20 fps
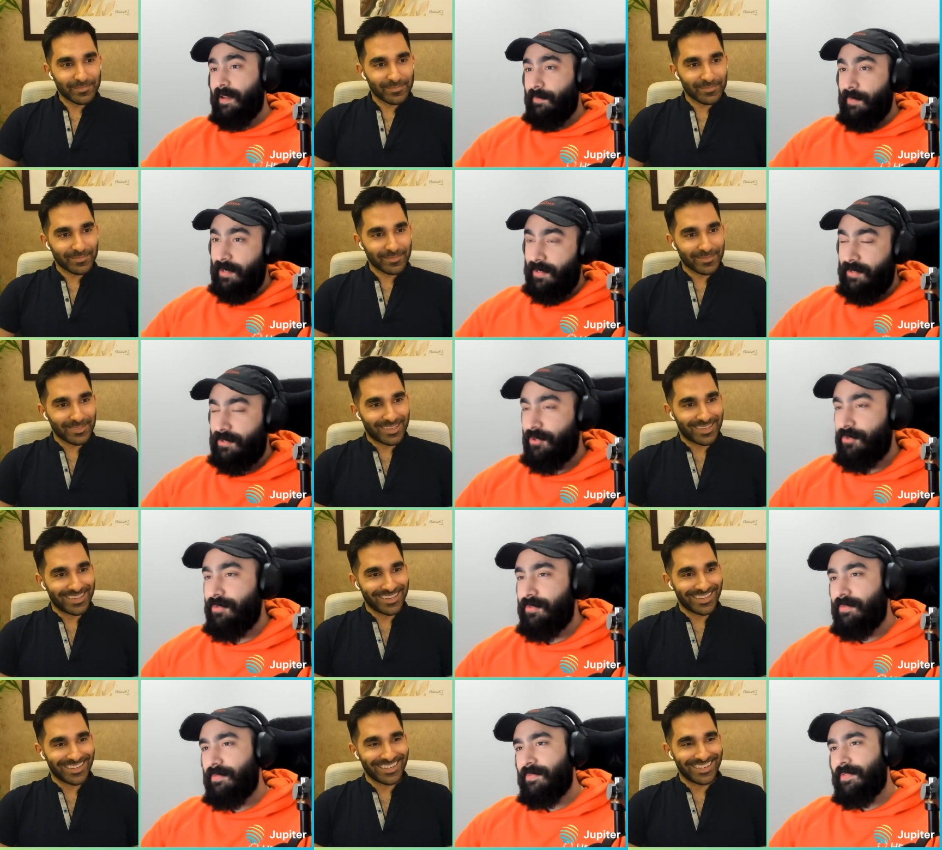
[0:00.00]
Speaker 1: I'm like,
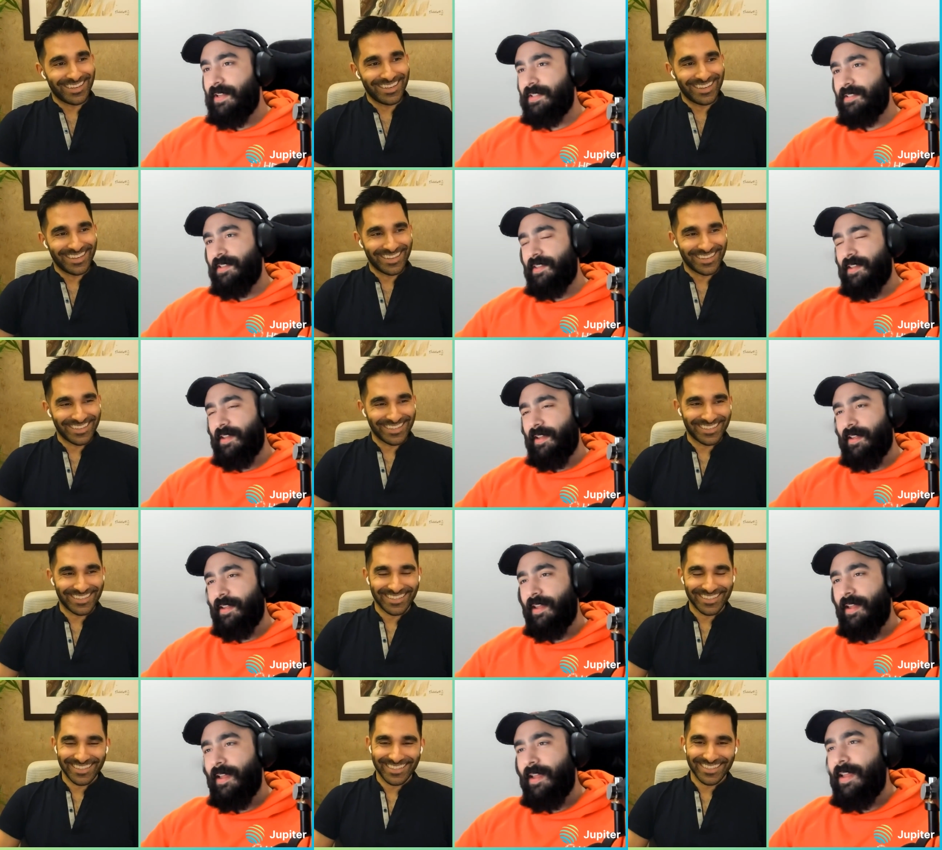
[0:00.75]
dude, fix the
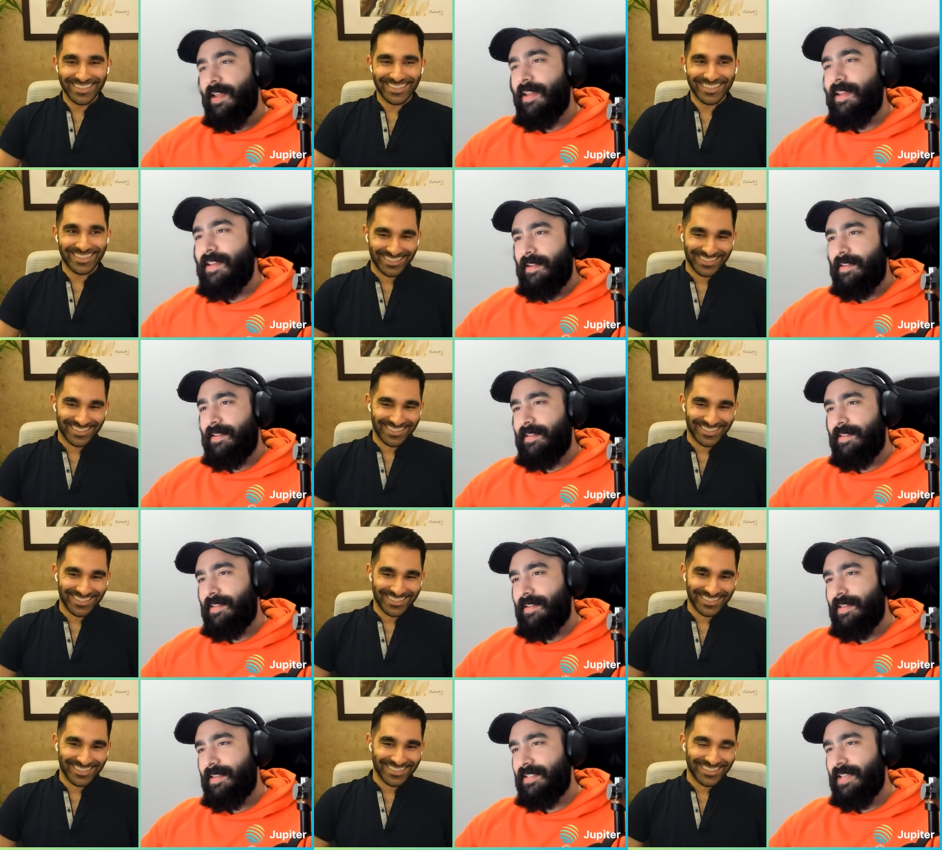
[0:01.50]
thing.
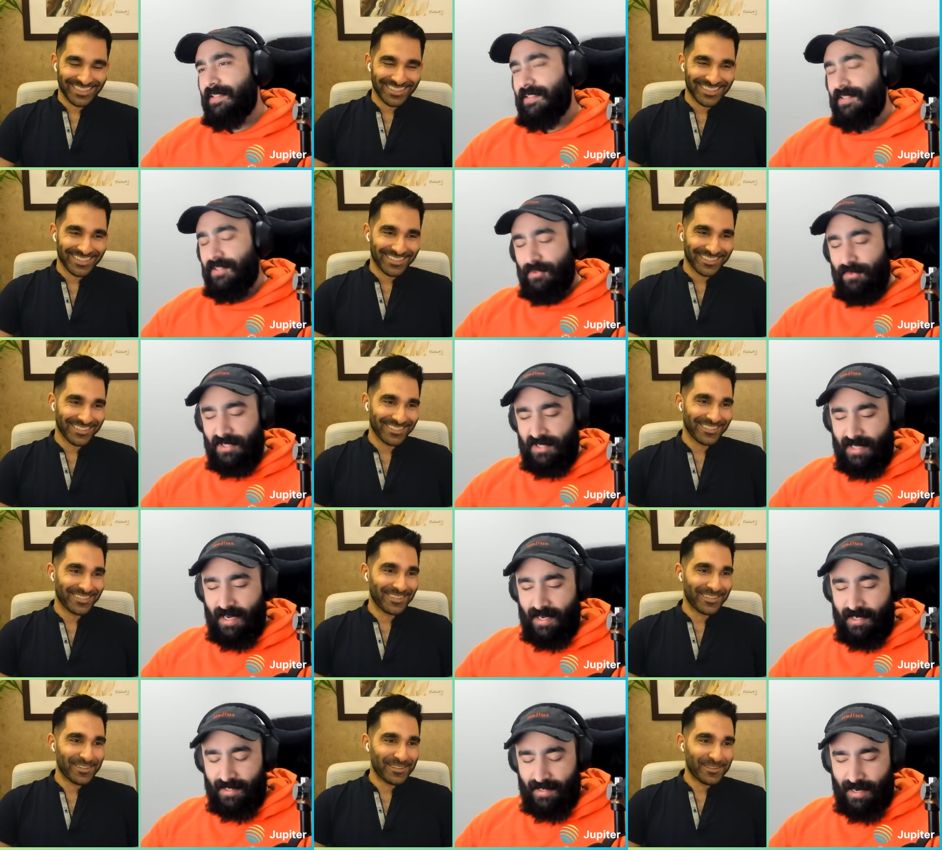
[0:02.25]
He says to use
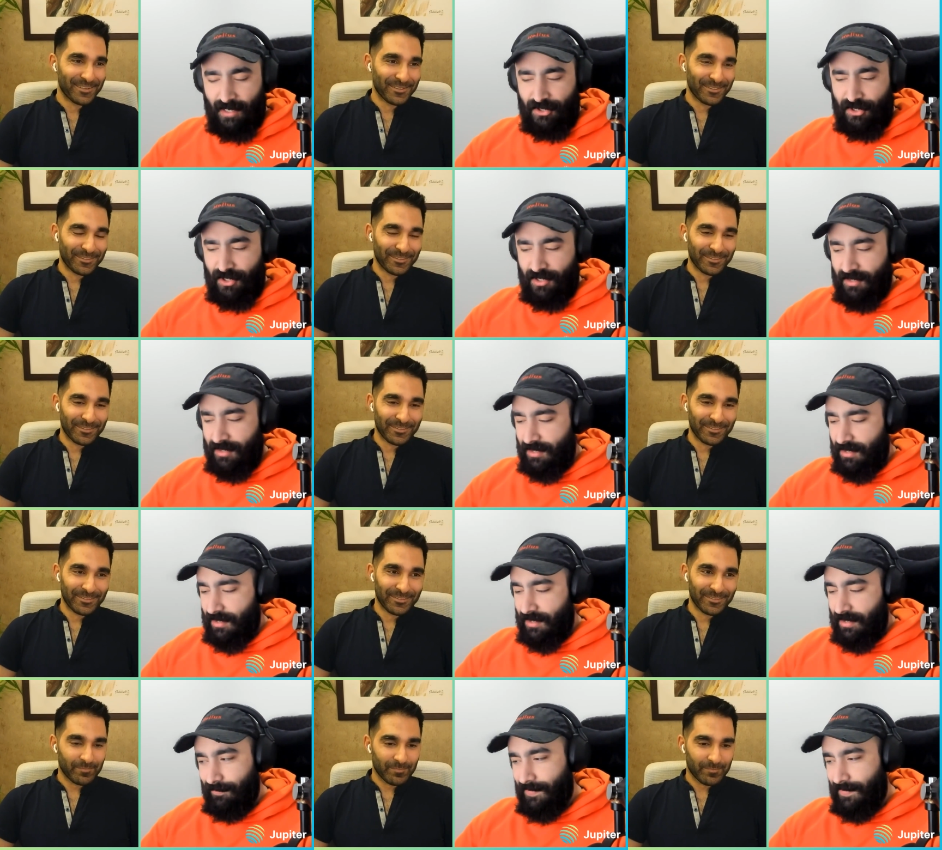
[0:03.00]
state
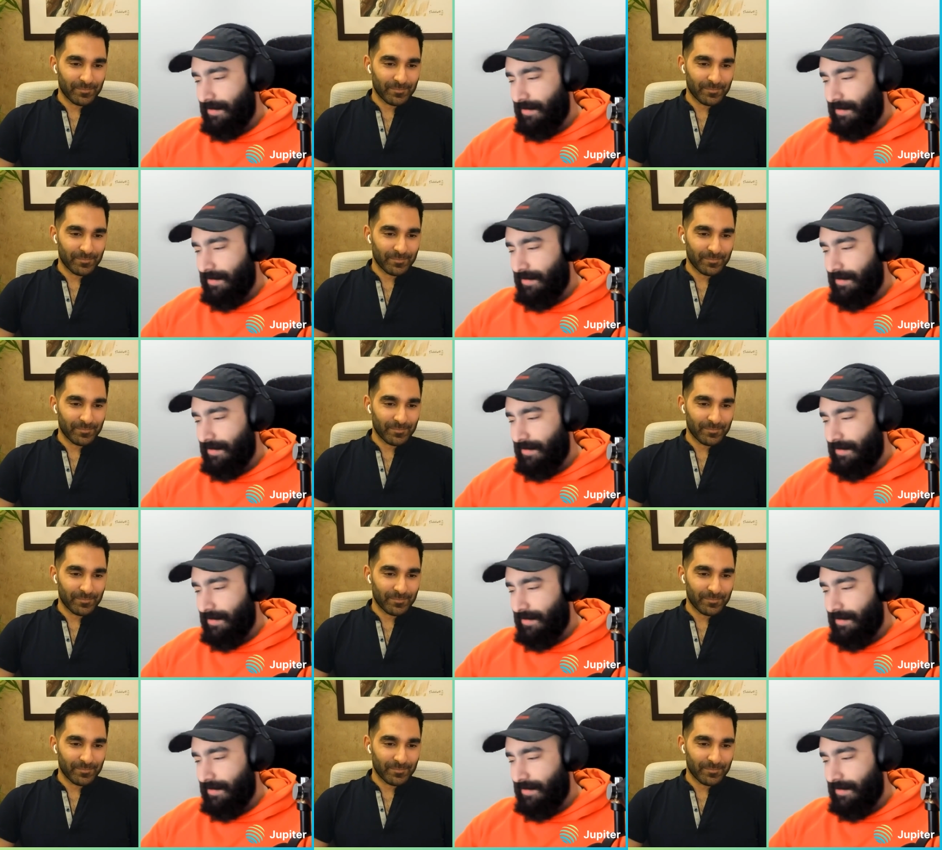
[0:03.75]
connections.